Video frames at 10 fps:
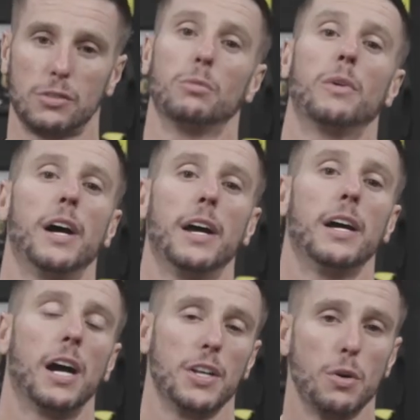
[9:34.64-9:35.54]
somewhere
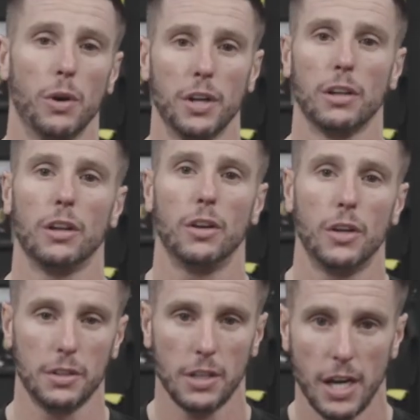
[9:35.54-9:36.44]
and you want to
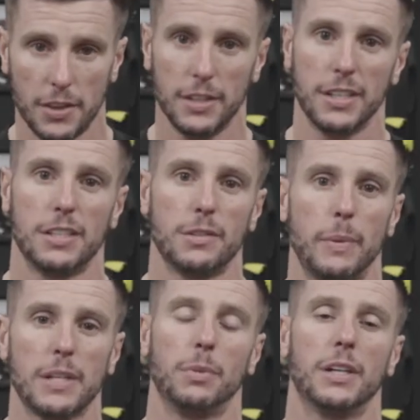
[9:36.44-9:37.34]
learn, I think this is the
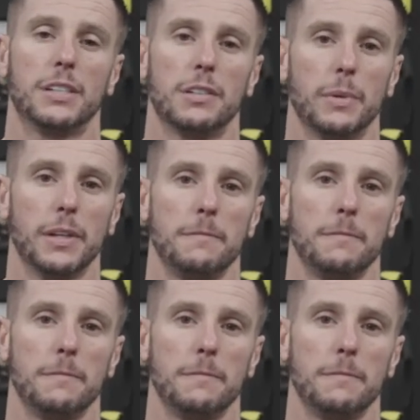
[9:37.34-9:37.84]
best place to be.